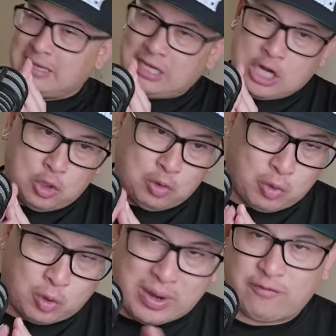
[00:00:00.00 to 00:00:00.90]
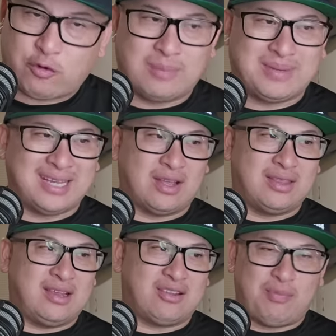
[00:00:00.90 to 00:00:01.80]
you know, we're waiting for updates on
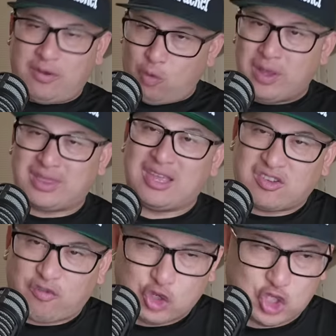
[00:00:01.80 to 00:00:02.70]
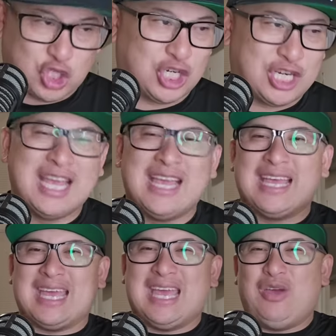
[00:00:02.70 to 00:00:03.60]
this, but one thing's for sure,
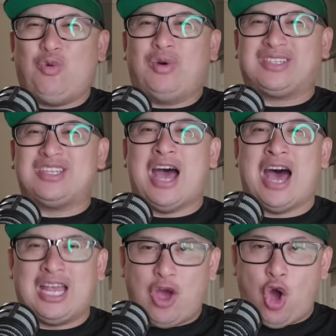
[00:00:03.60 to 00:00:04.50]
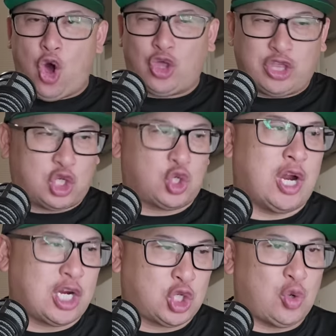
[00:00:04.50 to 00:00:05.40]
it was not on the
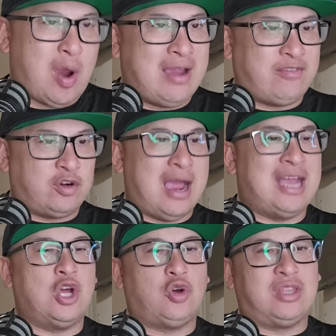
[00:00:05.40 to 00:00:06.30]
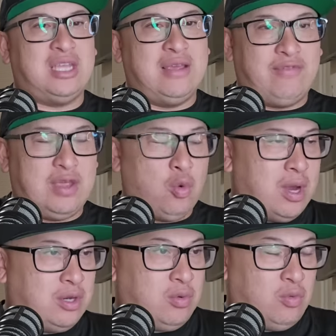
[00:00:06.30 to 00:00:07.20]
truck driver. I know the DMV
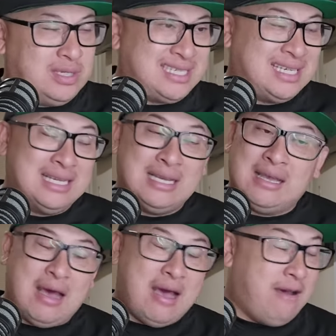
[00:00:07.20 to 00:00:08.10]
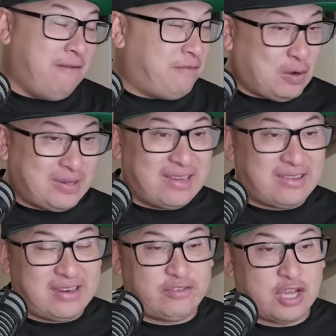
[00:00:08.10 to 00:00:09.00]
one was a very sensitive